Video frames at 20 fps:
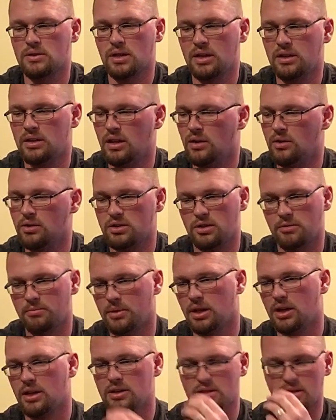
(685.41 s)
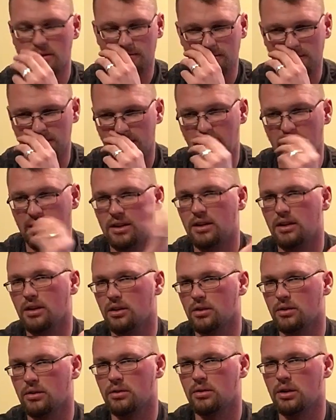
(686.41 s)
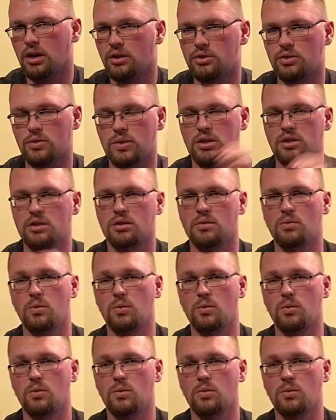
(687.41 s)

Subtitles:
They don't sell minis of any other Irish